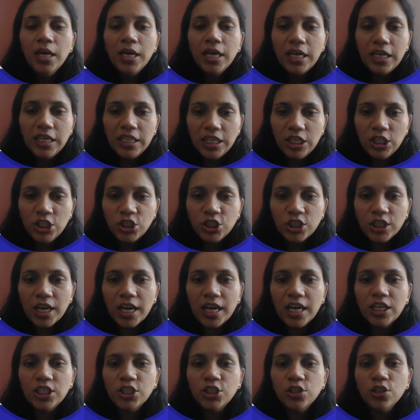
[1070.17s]

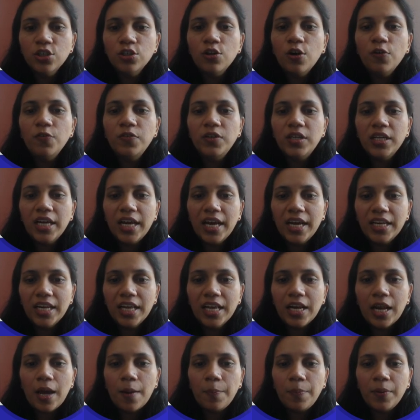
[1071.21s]
initiation of
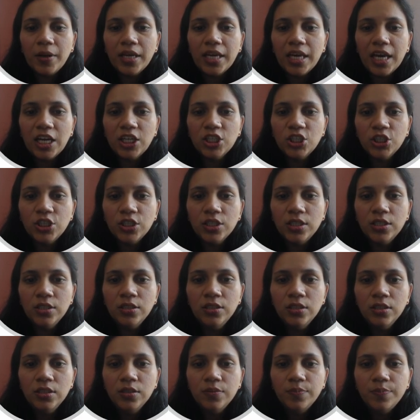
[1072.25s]
DNA
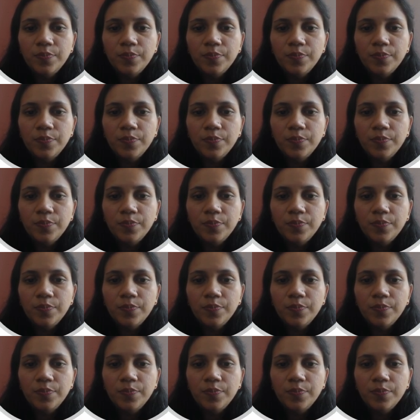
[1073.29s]
replication